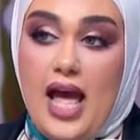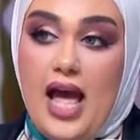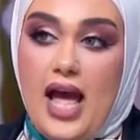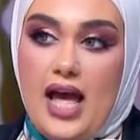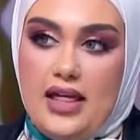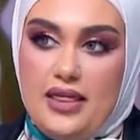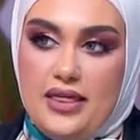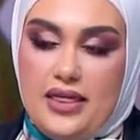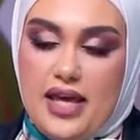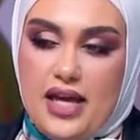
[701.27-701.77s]

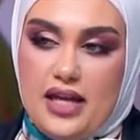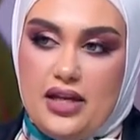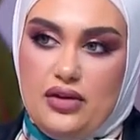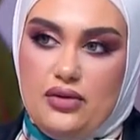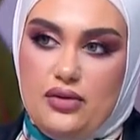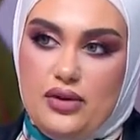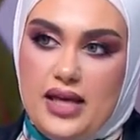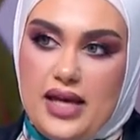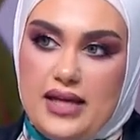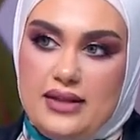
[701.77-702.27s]
And then you
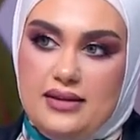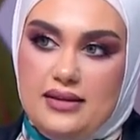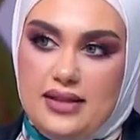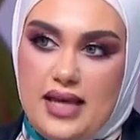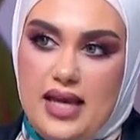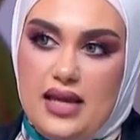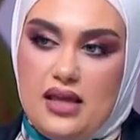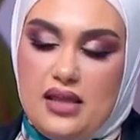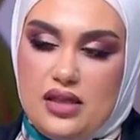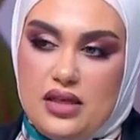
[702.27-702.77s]
can
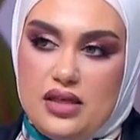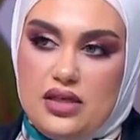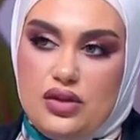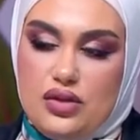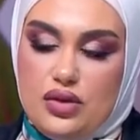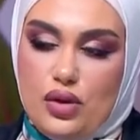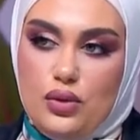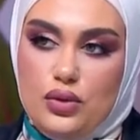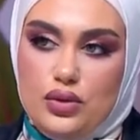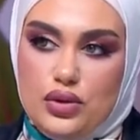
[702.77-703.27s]
take the,
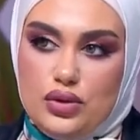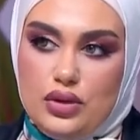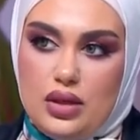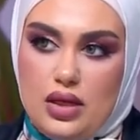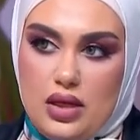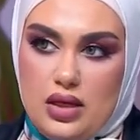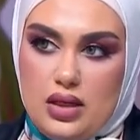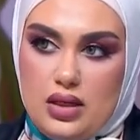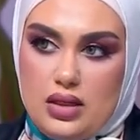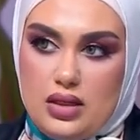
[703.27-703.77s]
those
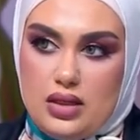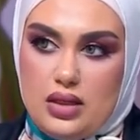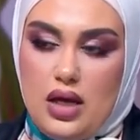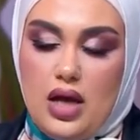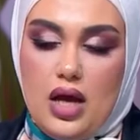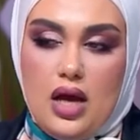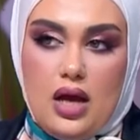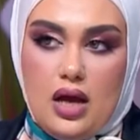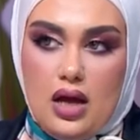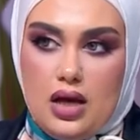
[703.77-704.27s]
uh,
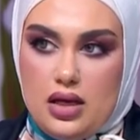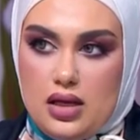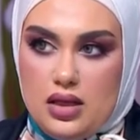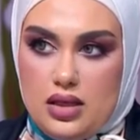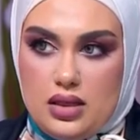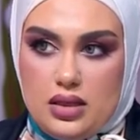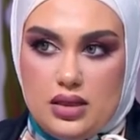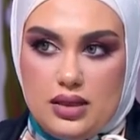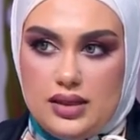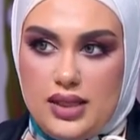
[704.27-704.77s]

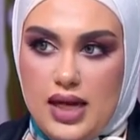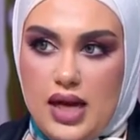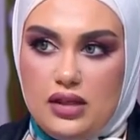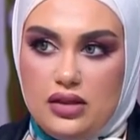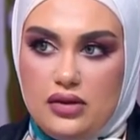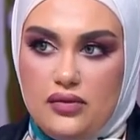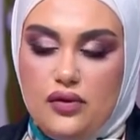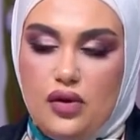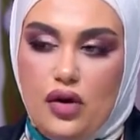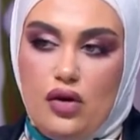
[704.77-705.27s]
uh, kind
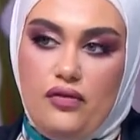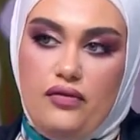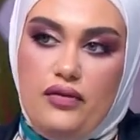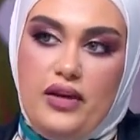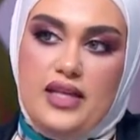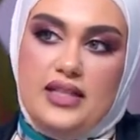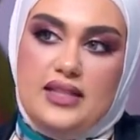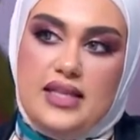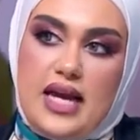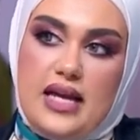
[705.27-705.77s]
of
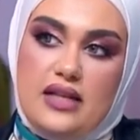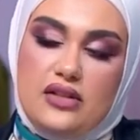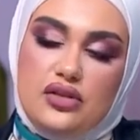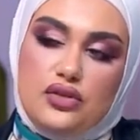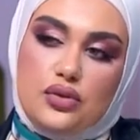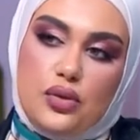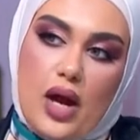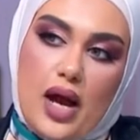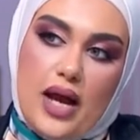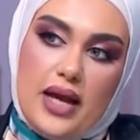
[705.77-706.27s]
coffees and
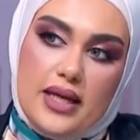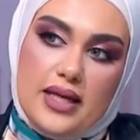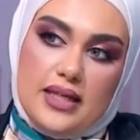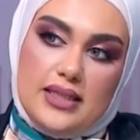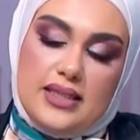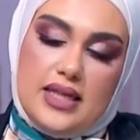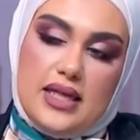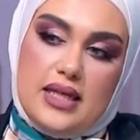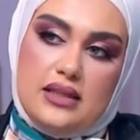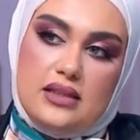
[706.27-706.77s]
try
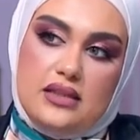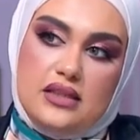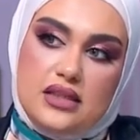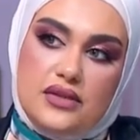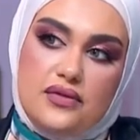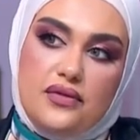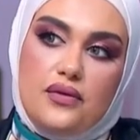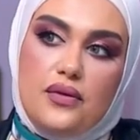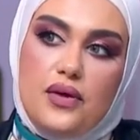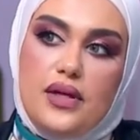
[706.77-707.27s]
it in
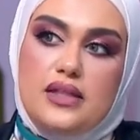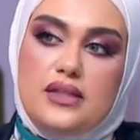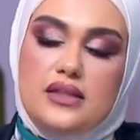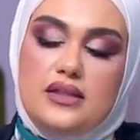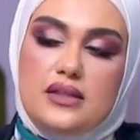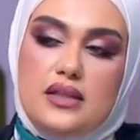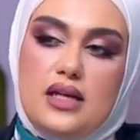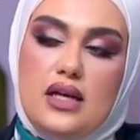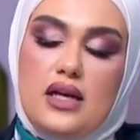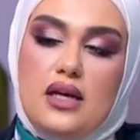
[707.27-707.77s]

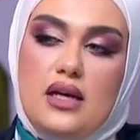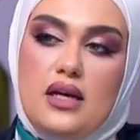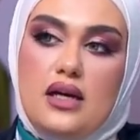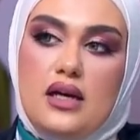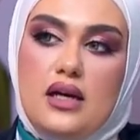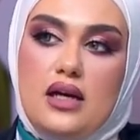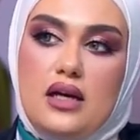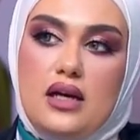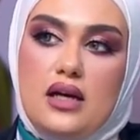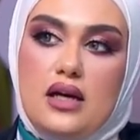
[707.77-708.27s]
different
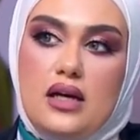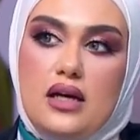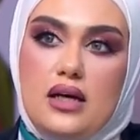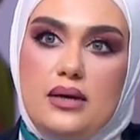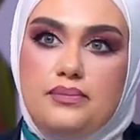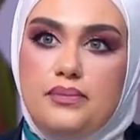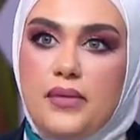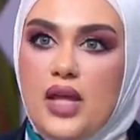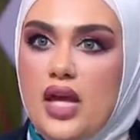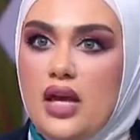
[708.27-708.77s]

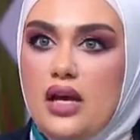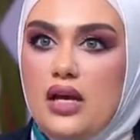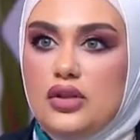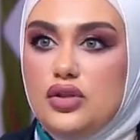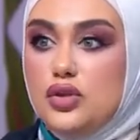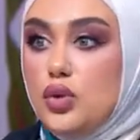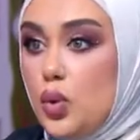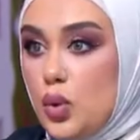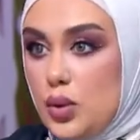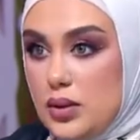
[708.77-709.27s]
um,
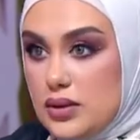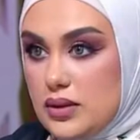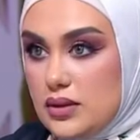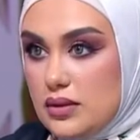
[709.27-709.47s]
tools